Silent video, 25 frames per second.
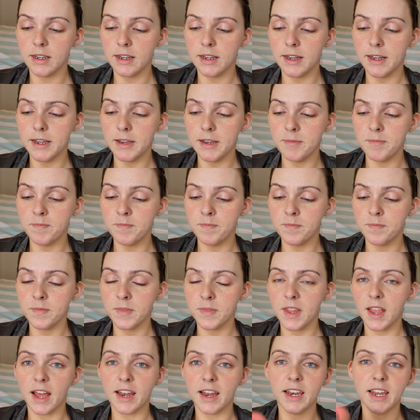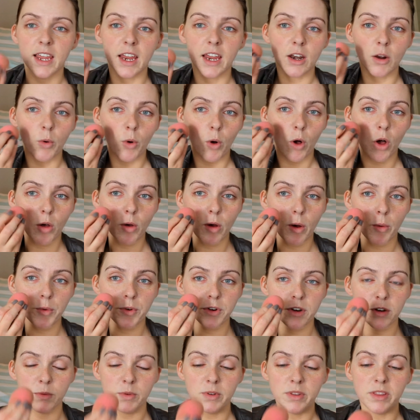And again, all I
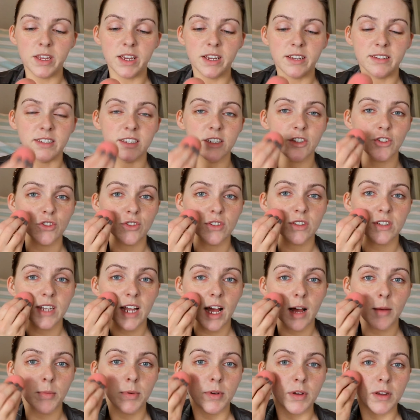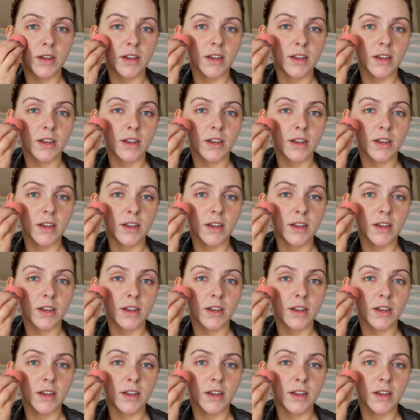would do with this is just dab